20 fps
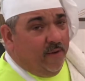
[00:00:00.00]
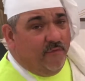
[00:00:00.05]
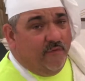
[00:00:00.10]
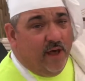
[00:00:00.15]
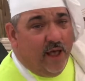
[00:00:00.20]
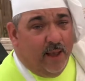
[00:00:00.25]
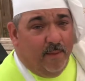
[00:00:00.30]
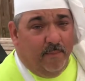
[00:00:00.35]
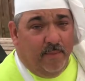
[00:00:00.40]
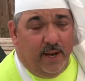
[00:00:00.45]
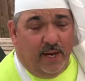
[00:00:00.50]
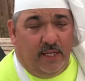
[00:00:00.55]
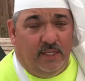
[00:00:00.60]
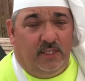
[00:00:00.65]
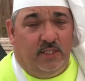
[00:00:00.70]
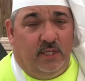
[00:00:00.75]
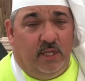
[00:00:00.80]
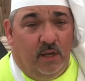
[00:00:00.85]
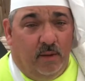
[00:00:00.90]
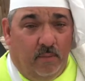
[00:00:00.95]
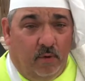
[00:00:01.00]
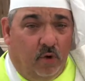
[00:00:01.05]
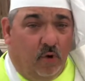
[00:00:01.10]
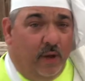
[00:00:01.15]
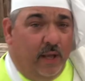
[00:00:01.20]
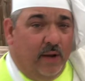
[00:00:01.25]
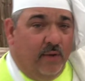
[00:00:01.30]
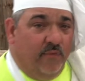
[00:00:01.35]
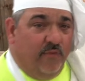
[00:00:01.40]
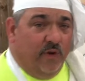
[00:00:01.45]
5 minutes. I'm gonna go
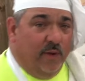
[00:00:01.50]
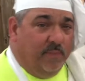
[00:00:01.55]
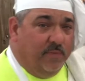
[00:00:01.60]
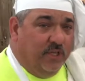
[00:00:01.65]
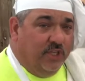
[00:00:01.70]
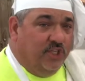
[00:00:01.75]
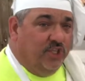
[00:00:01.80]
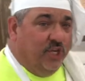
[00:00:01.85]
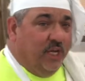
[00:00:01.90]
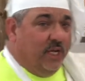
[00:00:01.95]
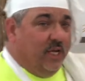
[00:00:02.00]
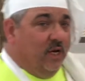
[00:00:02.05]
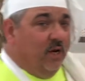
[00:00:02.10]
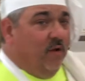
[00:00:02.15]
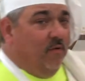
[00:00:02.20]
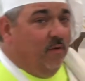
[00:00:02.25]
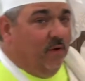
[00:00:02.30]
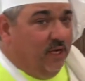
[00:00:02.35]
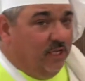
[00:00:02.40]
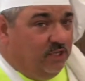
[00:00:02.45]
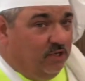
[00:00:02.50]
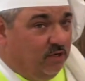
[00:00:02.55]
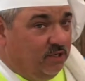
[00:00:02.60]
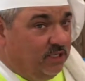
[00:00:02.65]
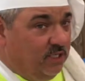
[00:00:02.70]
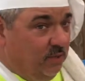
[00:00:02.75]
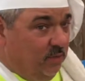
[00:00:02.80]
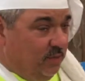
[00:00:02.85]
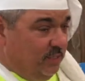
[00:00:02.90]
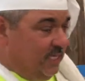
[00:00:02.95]
ahead and flip this chicken over, let y'all
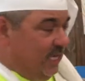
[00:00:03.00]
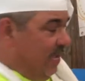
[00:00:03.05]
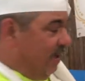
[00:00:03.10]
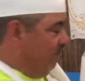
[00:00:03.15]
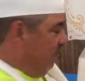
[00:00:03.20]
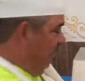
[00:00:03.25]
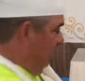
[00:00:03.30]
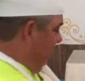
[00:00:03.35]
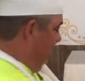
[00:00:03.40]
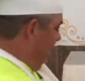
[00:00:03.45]
see what's happening.